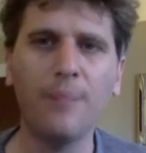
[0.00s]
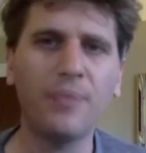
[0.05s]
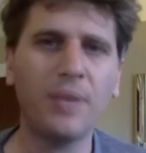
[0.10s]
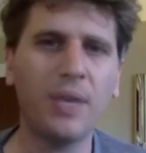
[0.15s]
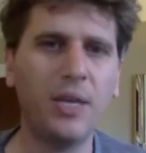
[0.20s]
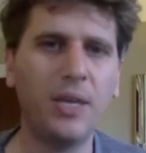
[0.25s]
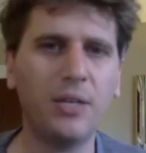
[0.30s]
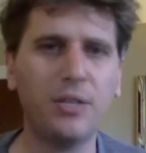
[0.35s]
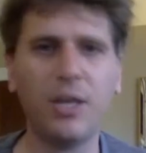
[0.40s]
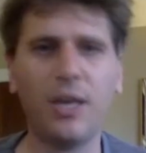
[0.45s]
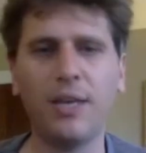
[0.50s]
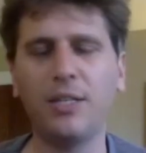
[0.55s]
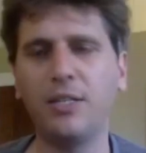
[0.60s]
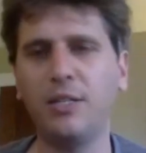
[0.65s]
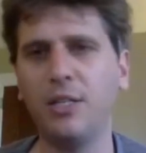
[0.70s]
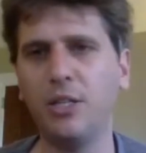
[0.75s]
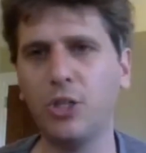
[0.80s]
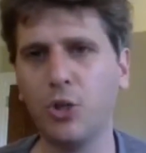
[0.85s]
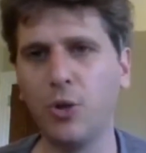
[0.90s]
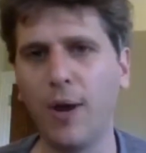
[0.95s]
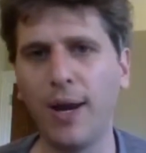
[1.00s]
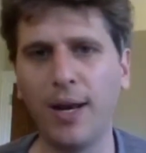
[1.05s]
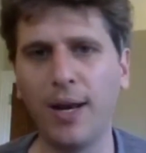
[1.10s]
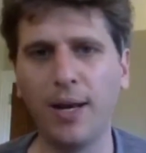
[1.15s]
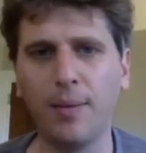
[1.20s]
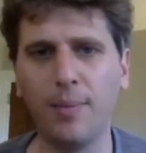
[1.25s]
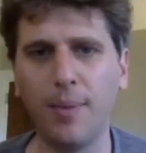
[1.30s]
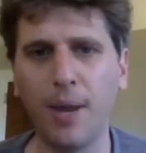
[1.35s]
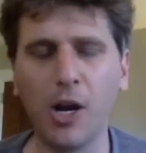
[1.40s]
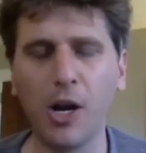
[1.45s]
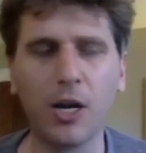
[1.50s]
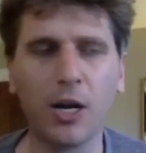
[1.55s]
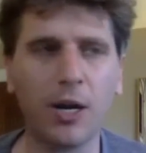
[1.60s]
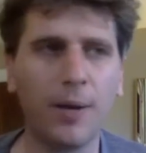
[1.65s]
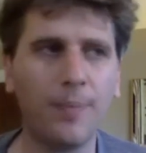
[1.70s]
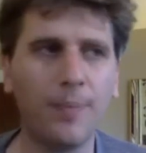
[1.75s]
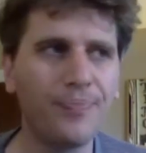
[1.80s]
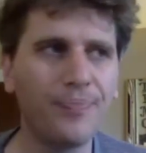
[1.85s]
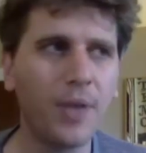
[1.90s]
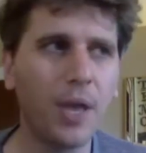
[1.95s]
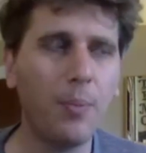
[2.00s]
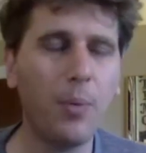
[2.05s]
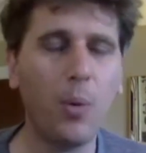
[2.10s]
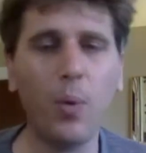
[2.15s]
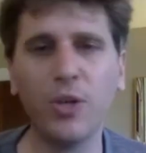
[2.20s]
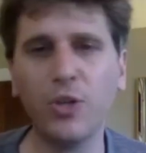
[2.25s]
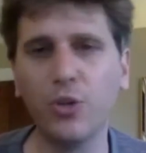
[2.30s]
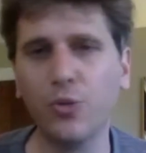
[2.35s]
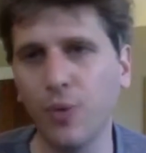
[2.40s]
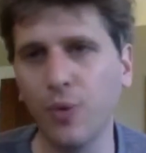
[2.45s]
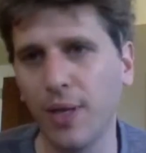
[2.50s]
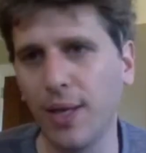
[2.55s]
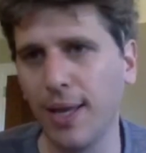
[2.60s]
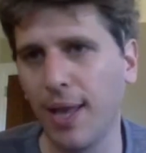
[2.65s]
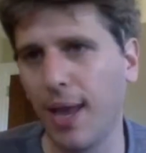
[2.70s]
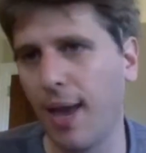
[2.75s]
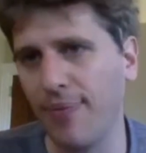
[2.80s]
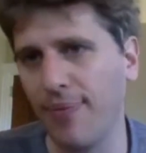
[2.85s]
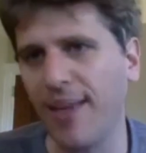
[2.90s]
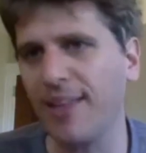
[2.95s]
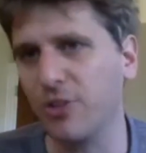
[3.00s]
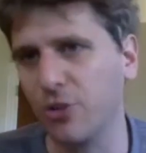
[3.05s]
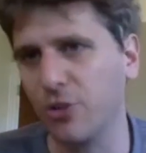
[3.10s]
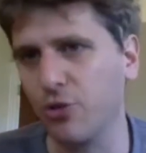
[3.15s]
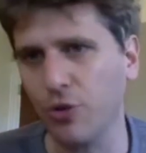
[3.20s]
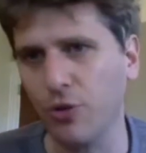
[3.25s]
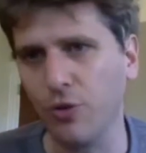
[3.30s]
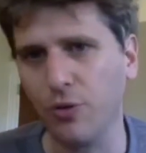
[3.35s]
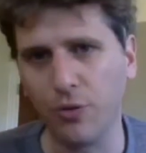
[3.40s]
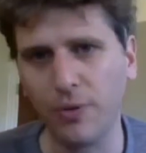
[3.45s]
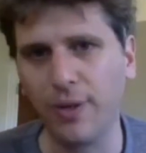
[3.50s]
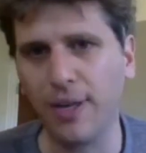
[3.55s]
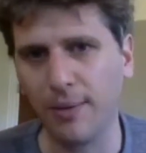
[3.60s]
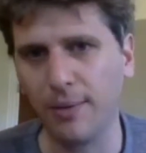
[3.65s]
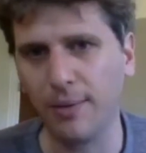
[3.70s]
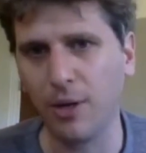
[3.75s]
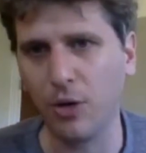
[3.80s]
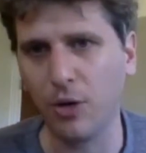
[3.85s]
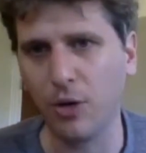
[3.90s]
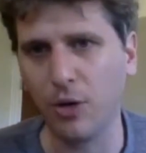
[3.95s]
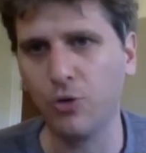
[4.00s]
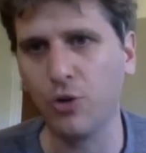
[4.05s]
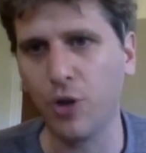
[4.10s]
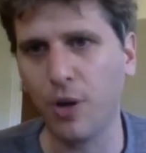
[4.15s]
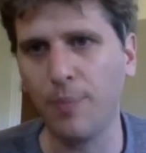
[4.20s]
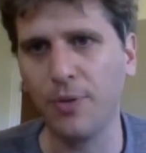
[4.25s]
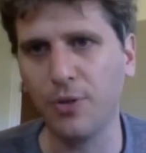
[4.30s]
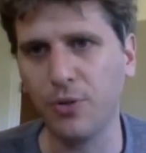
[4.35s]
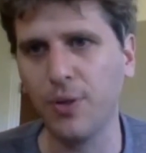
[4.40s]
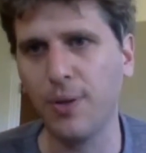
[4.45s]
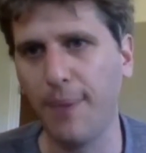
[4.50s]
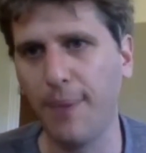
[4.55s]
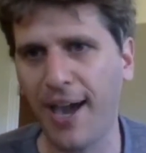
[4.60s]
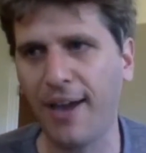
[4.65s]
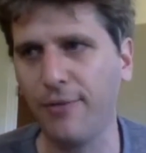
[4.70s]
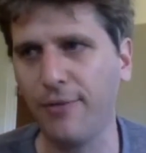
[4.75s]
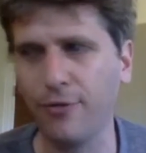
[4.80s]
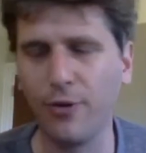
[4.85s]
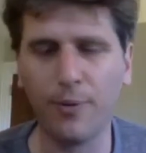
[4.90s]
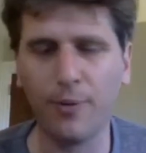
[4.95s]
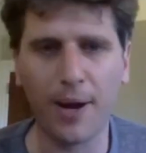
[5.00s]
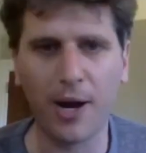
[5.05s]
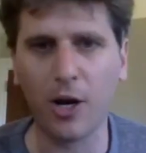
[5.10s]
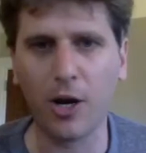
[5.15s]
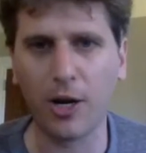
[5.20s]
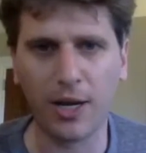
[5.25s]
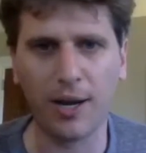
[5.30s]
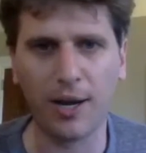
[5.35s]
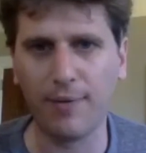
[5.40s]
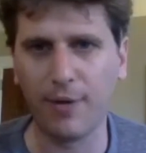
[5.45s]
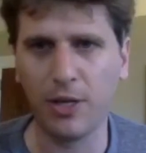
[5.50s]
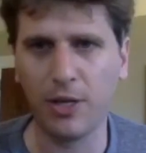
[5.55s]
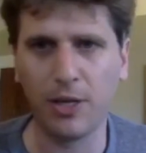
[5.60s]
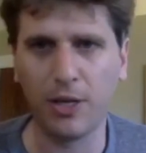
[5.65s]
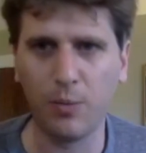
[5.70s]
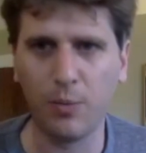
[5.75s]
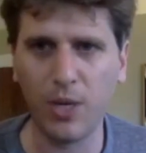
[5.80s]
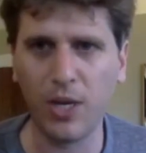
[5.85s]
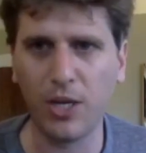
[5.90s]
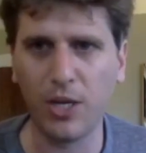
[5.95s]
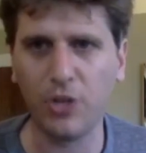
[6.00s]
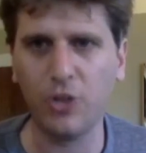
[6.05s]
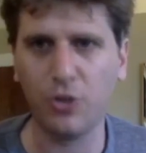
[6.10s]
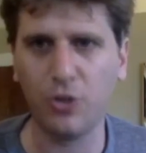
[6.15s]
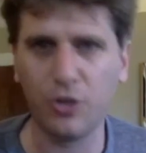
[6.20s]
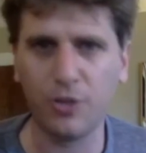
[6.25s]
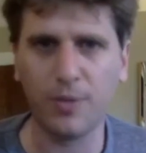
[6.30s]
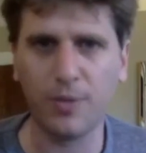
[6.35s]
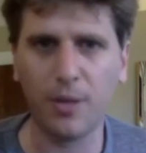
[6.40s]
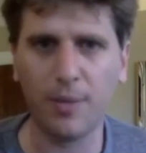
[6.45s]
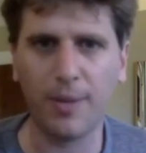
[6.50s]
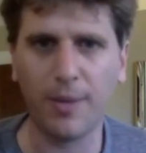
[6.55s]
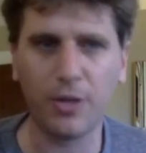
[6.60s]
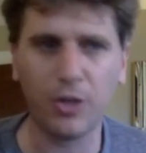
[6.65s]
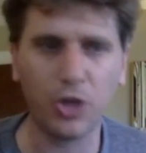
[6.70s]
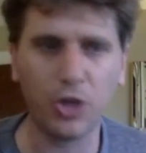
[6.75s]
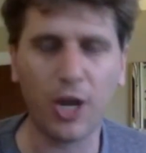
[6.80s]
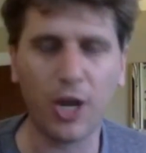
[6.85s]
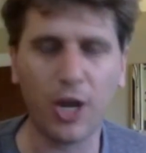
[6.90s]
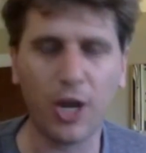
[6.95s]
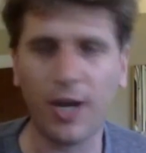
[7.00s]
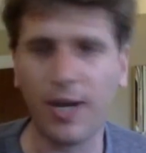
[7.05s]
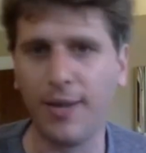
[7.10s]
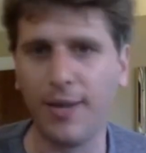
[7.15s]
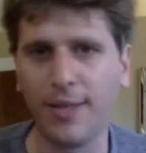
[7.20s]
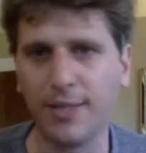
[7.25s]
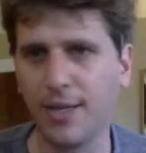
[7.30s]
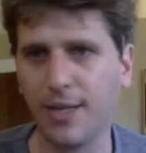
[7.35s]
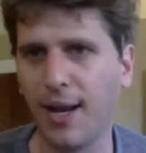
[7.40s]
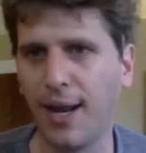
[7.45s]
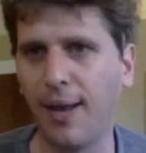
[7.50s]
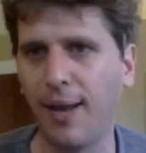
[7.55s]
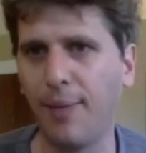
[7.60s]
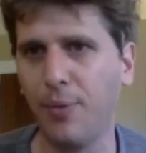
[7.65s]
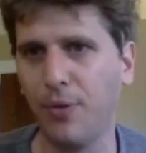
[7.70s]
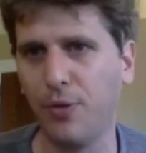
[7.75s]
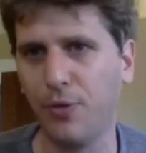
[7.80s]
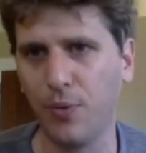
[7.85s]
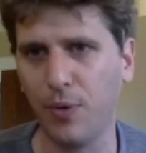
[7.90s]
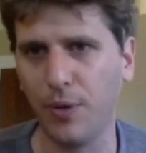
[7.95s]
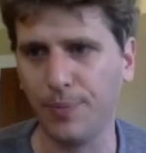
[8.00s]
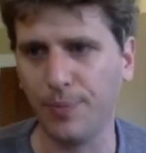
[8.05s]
He's like discrediting America. But what's really, and that's true, that, you know, Trump is really bad for America and everything. And we need to do something about China. And that's going to happen through a,